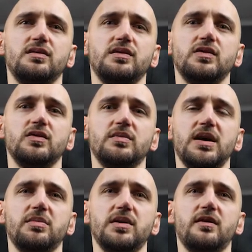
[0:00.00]
Do we
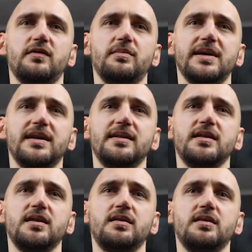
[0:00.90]
maybe overbet it
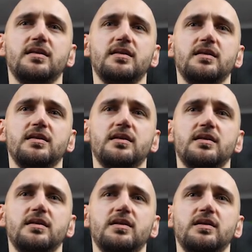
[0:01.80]
here?
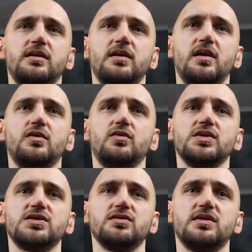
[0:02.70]
No, we
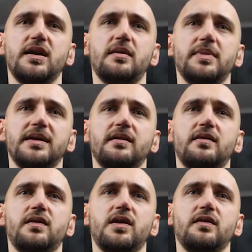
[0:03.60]
should rather bet a
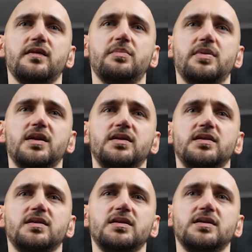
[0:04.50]
third of the pot,
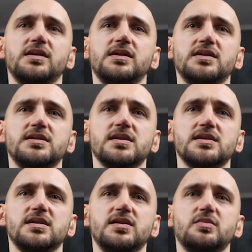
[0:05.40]

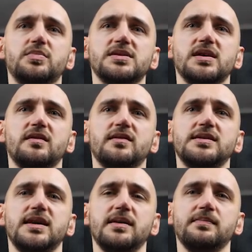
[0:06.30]
62% of the
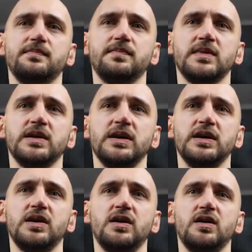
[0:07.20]
time.
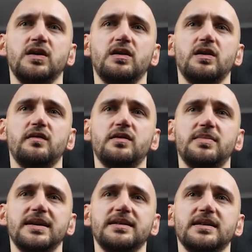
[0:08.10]

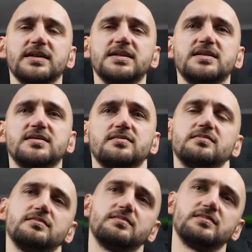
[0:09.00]
Overbetting is
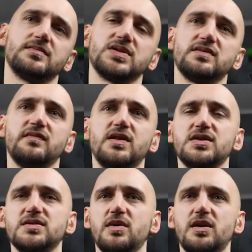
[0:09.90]
very
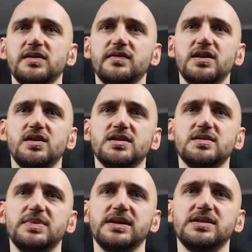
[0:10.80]
small EV loss,
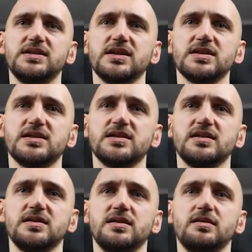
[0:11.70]
but just
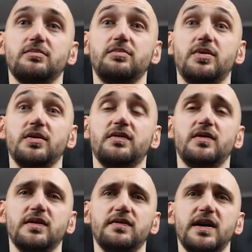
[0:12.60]

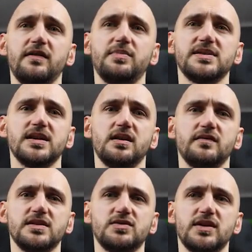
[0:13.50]
0.45% of
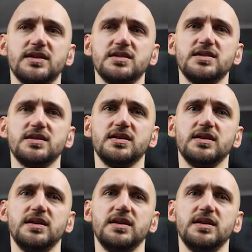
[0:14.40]
the strategy.